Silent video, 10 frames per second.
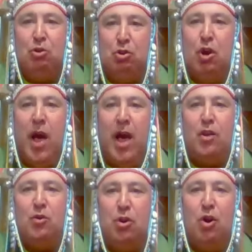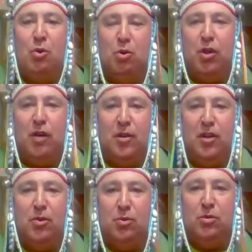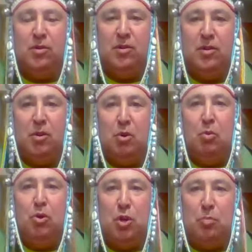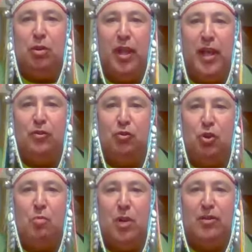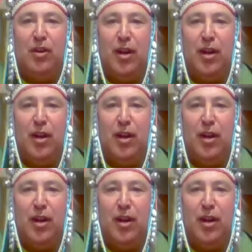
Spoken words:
You know how you know you love a Nigun? When you play it so many